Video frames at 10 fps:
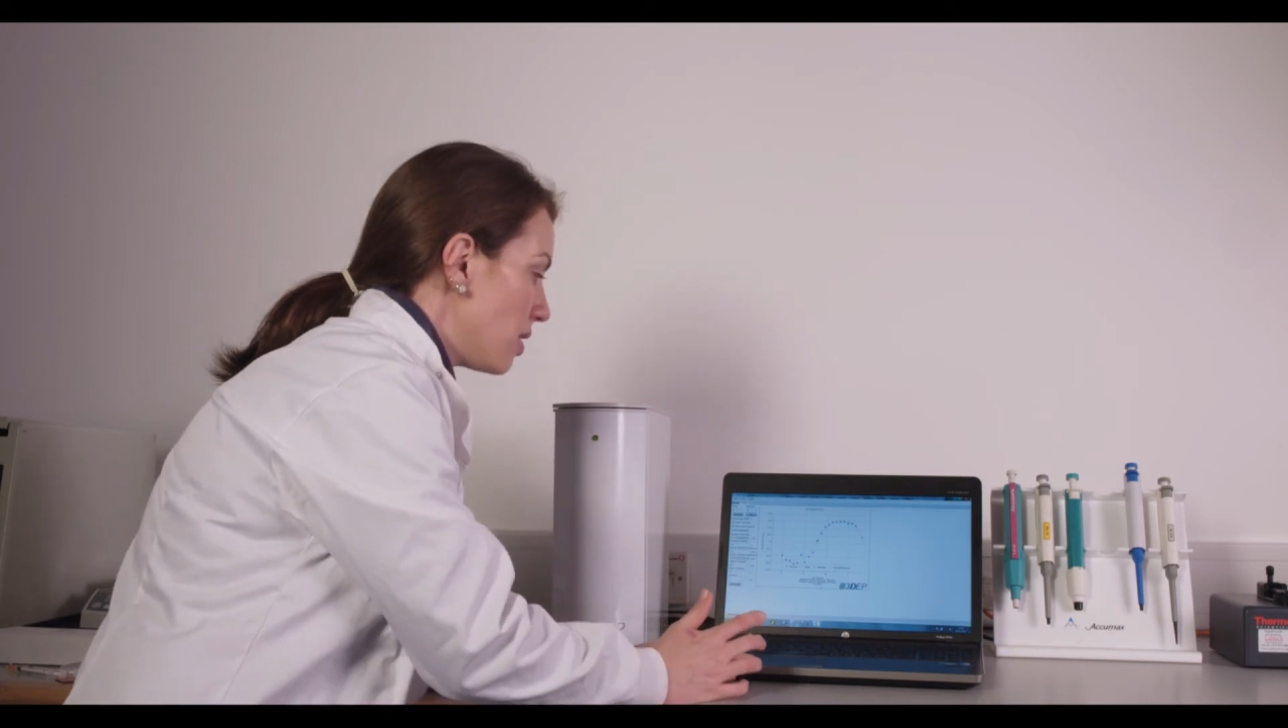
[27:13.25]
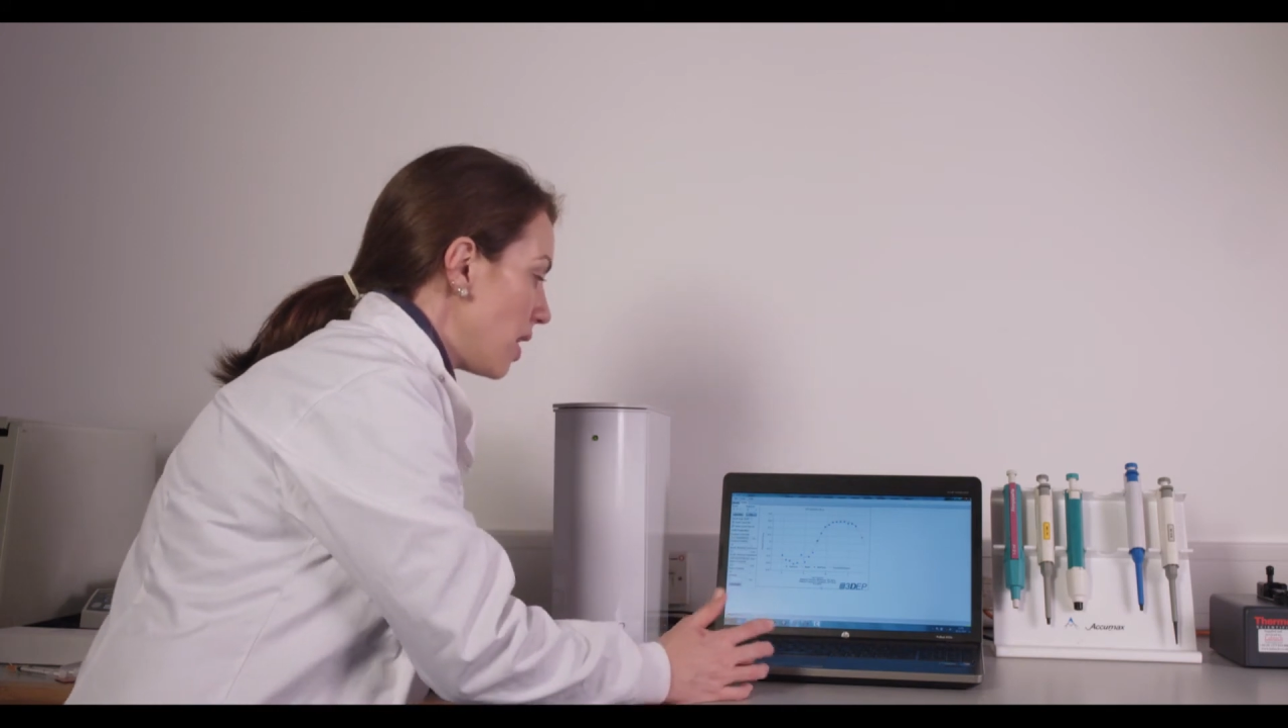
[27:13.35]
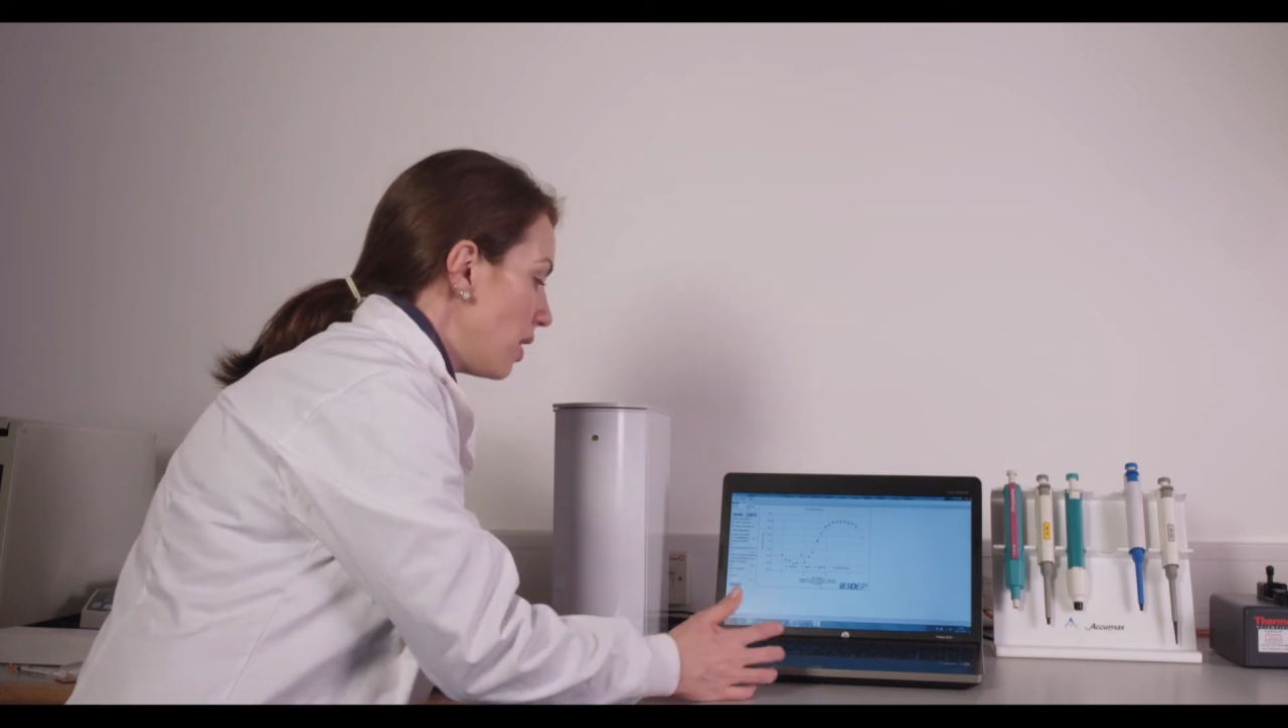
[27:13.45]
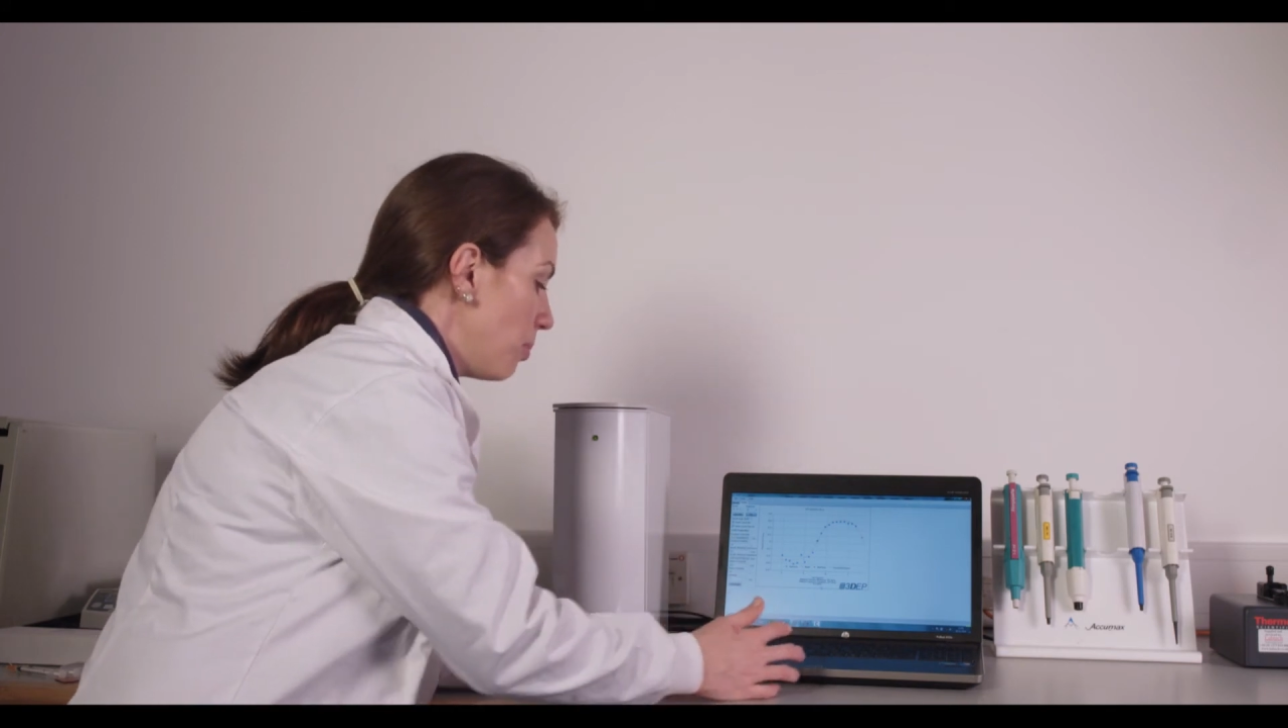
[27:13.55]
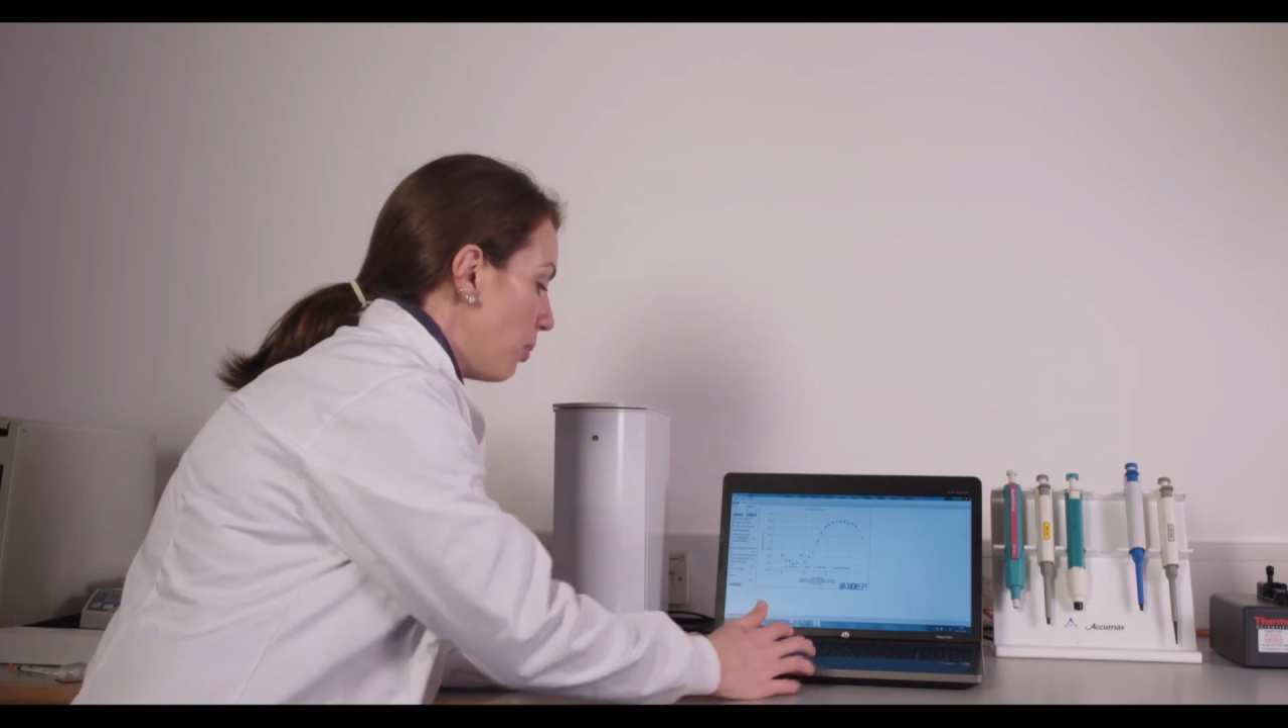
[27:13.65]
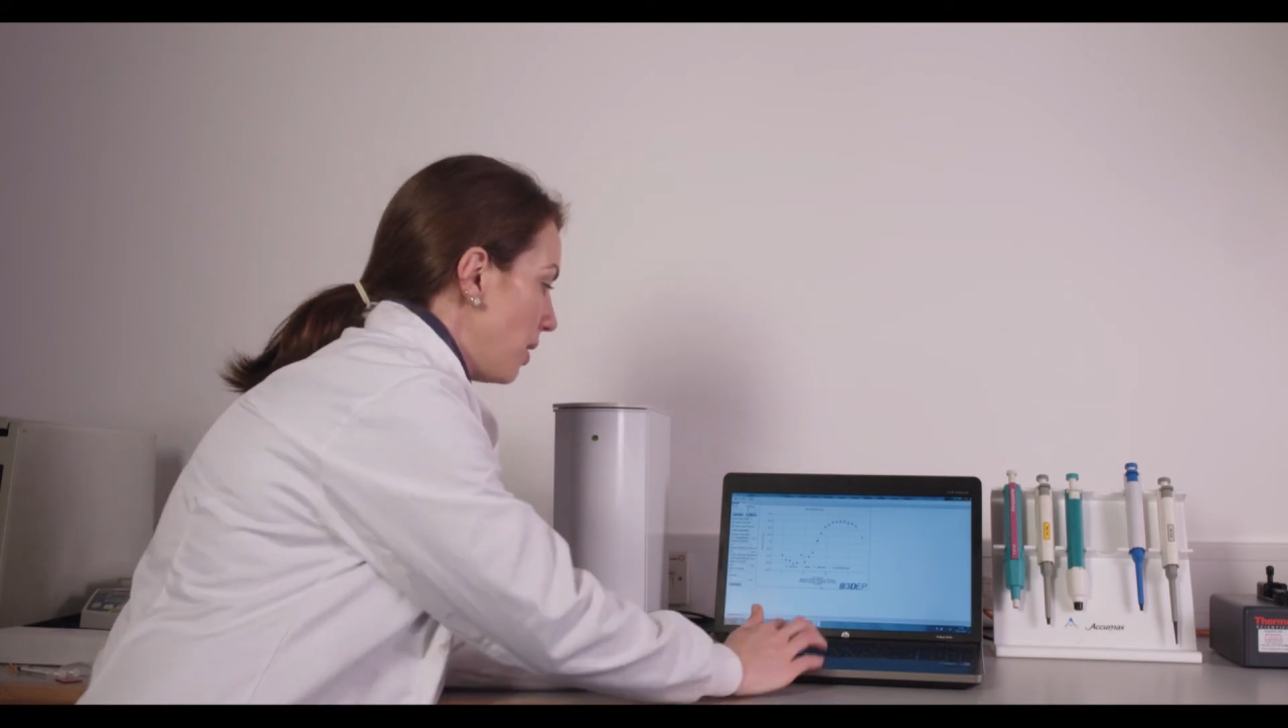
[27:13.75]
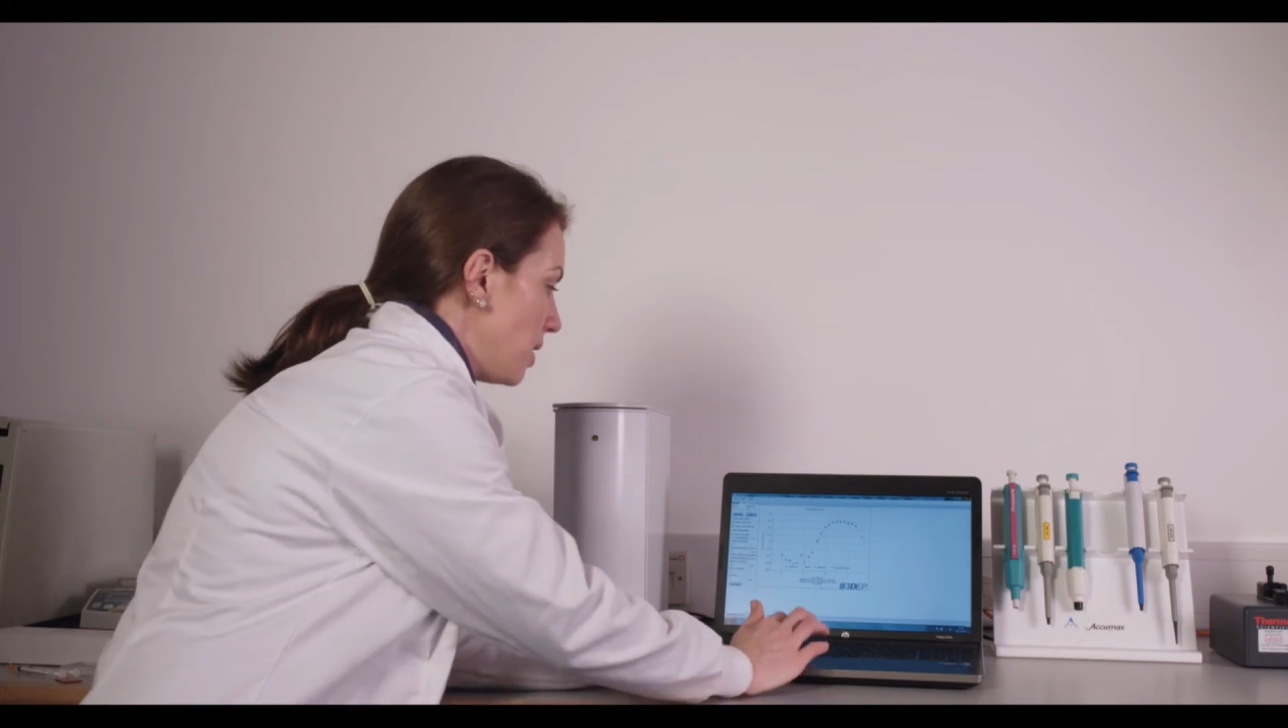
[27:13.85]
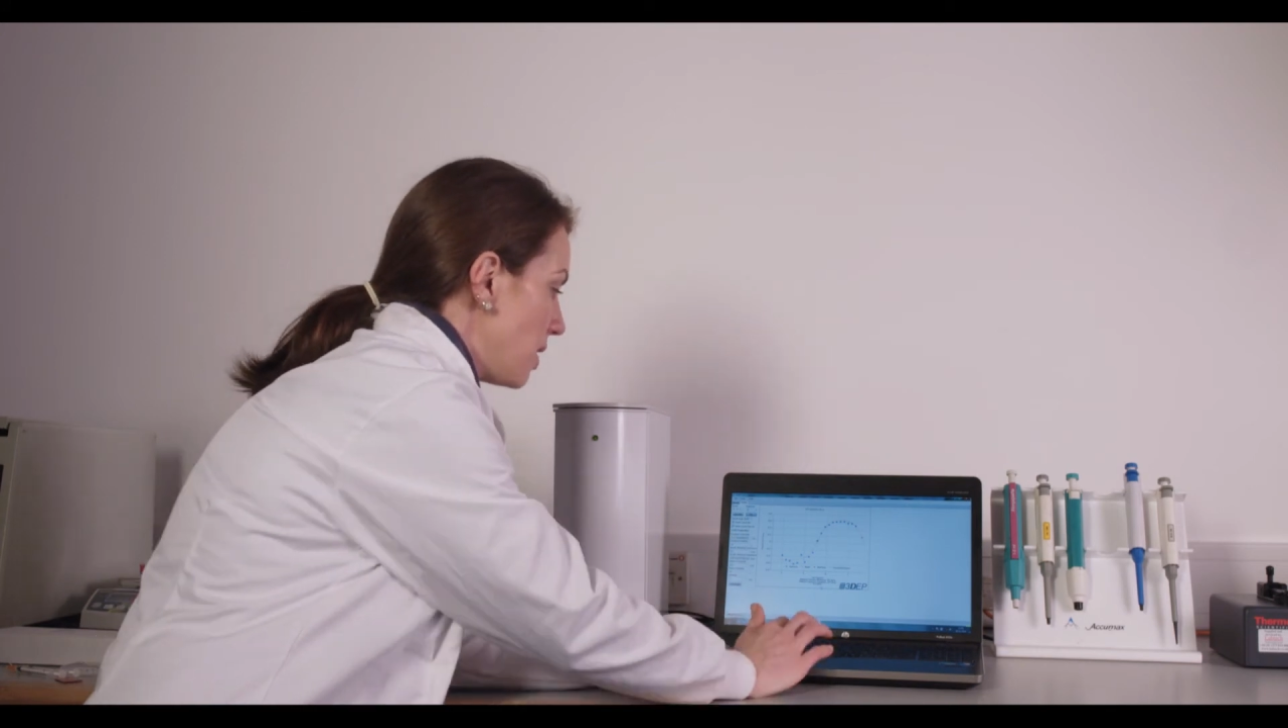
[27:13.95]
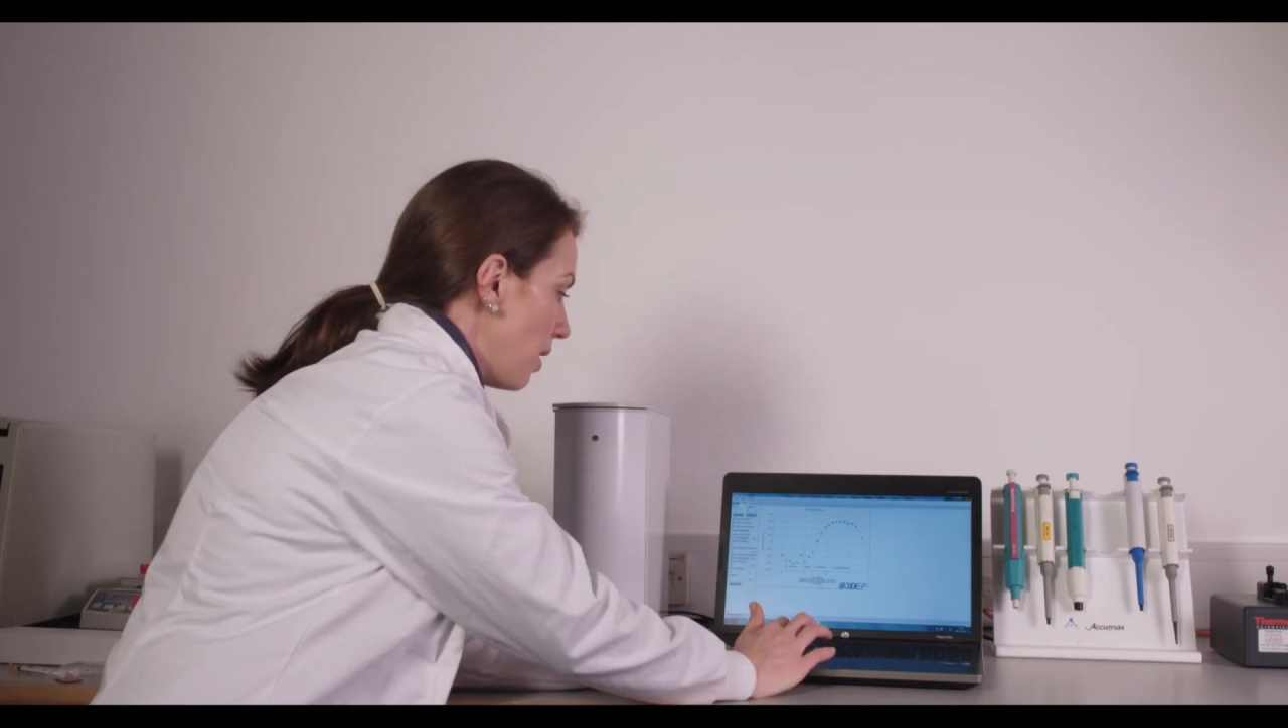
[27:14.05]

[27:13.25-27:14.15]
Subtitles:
data points